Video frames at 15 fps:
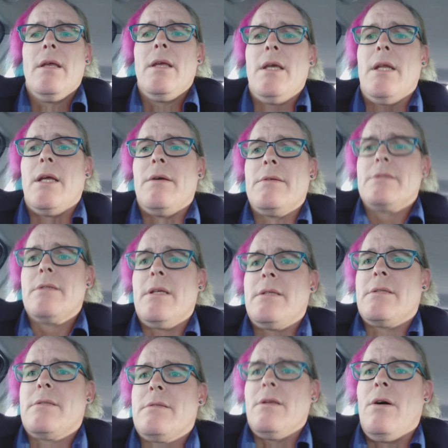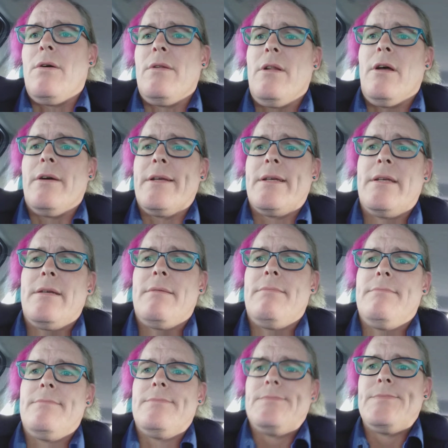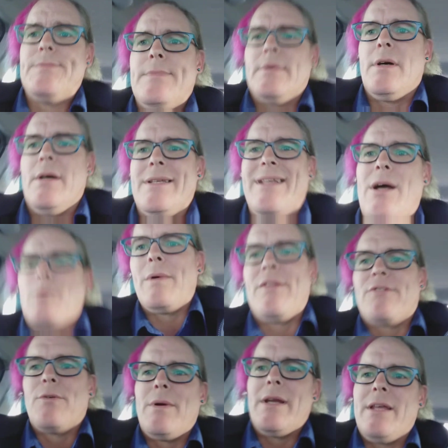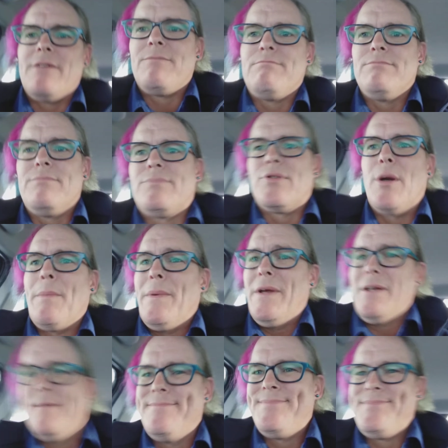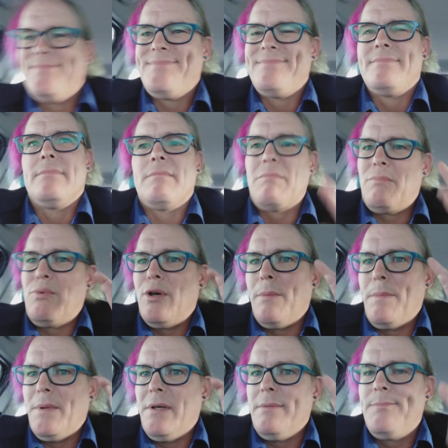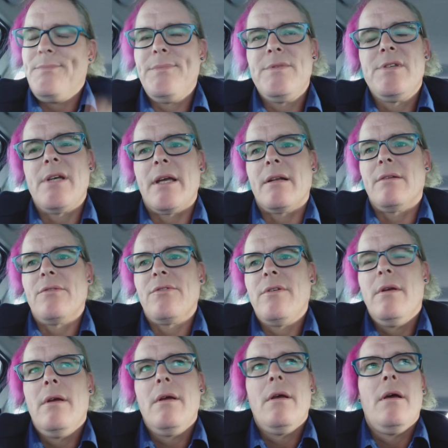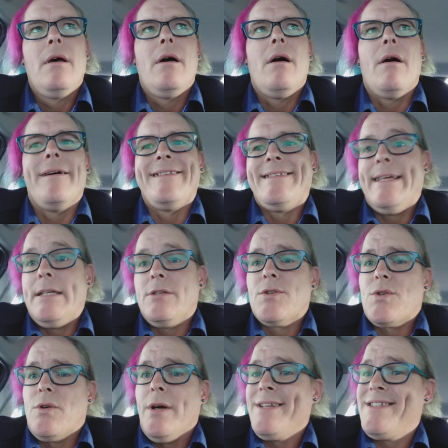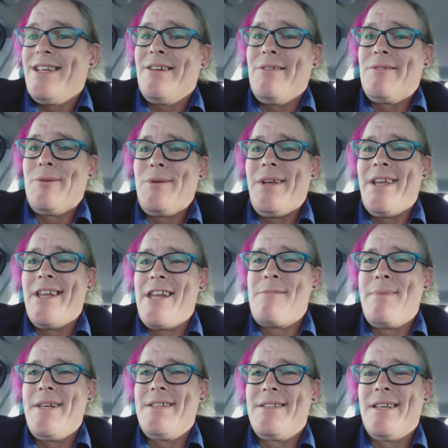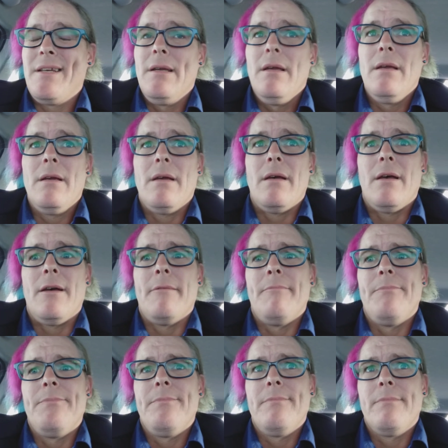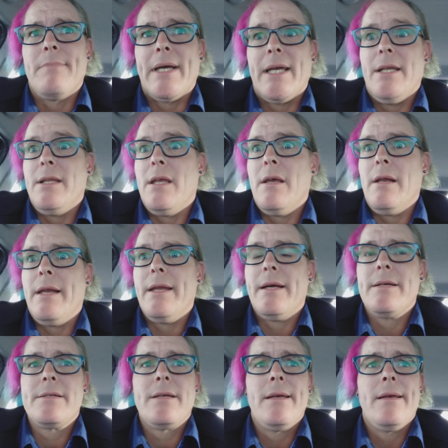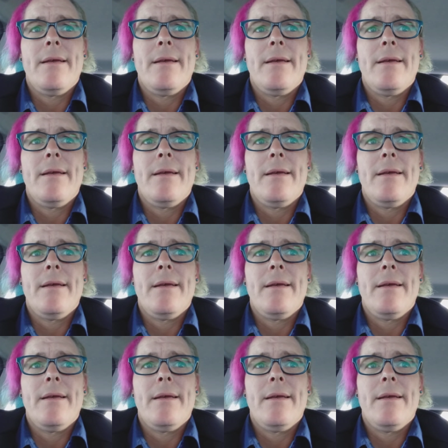It's not like I went through any proper channels. I did try to go to an AA meeting back in the early days.